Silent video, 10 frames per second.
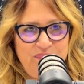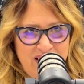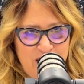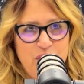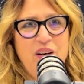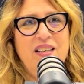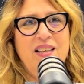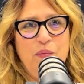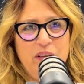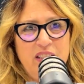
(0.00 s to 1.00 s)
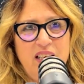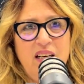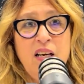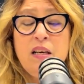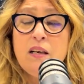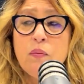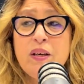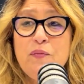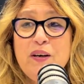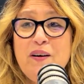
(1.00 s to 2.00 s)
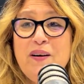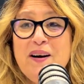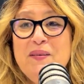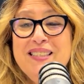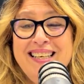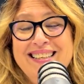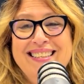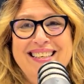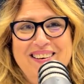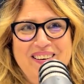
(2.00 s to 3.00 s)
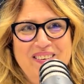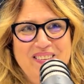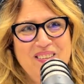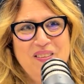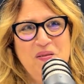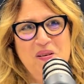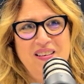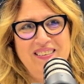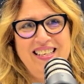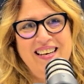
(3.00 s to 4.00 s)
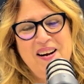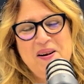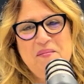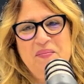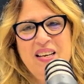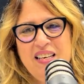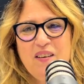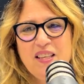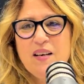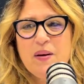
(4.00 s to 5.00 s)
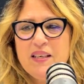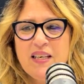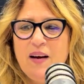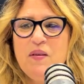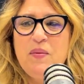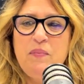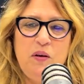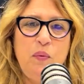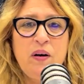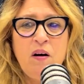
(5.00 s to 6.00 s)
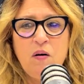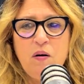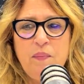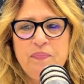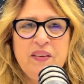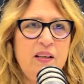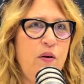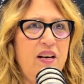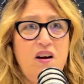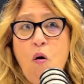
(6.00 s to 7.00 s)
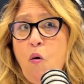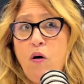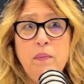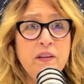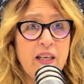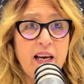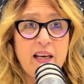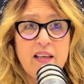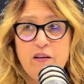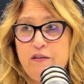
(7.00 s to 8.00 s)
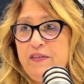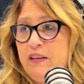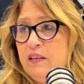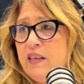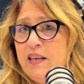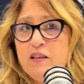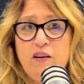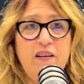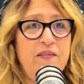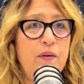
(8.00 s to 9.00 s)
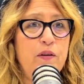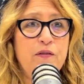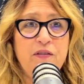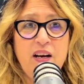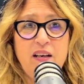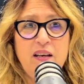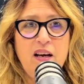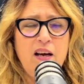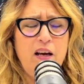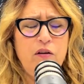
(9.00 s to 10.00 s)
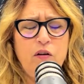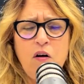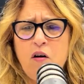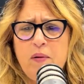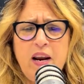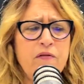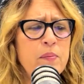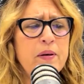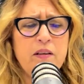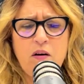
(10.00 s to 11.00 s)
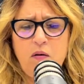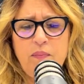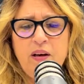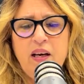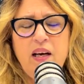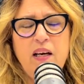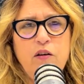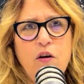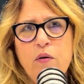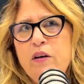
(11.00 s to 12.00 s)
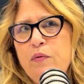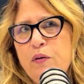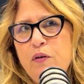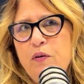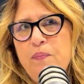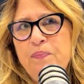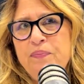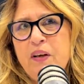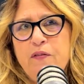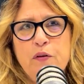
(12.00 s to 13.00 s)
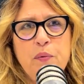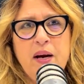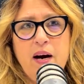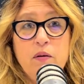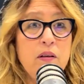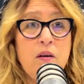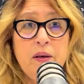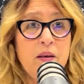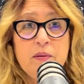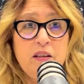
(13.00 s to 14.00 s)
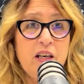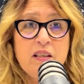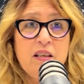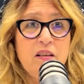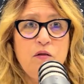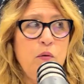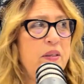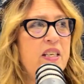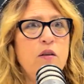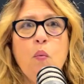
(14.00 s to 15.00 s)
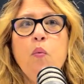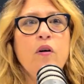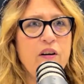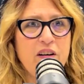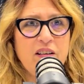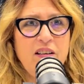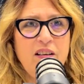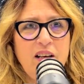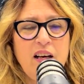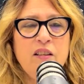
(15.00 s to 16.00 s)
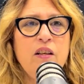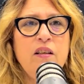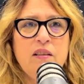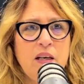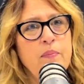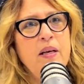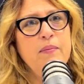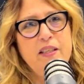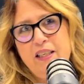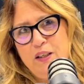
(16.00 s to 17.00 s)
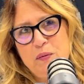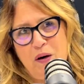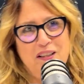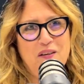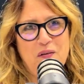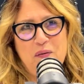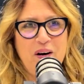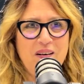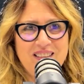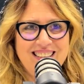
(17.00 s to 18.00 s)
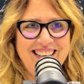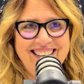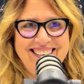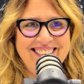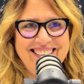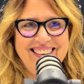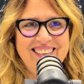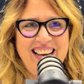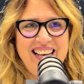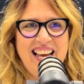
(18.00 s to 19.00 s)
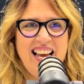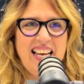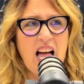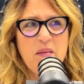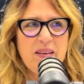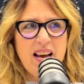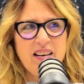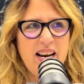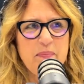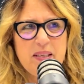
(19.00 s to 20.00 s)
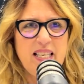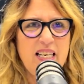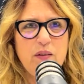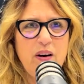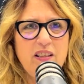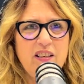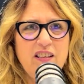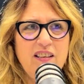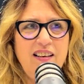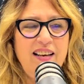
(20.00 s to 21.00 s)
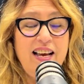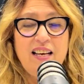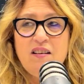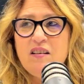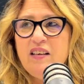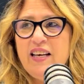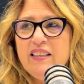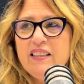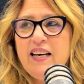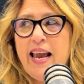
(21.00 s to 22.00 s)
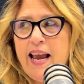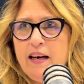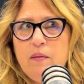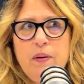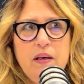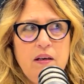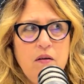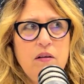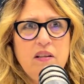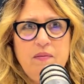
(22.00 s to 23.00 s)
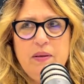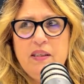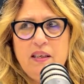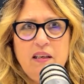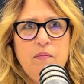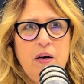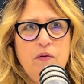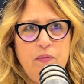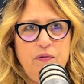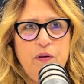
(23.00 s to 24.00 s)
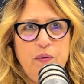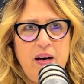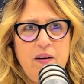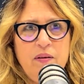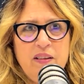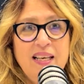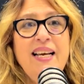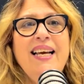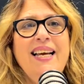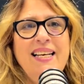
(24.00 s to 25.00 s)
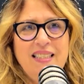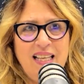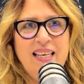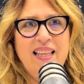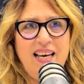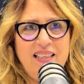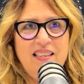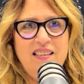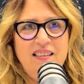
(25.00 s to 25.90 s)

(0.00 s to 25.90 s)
That's right, that we're seen. I always tell the scenario in school. Think about a time that maybe you went home, you had a horrible day, either you failed a test or had a fight with your friend, and you go home and everybody's home, and you go into your room for 3 hours and nobody comes and checks on you. Nobody says a word until it's time to empty the dishwasher 3 hours later. And they're like, come down and empty the dishwasher. And you're like, did anybody notice I've been sitting in my room for 3 hours? It's like that.